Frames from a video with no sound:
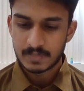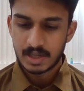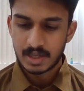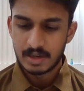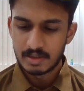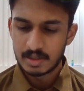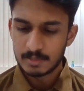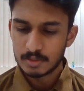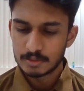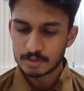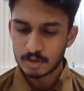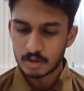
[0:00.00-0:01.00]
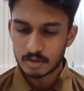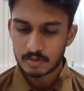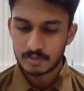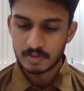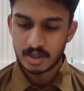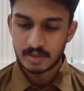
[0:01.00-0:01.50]
and remove sorrow
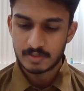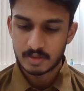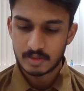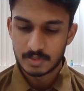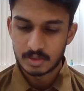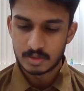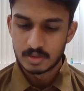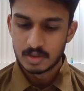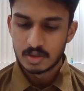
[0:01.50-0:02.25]
far from you.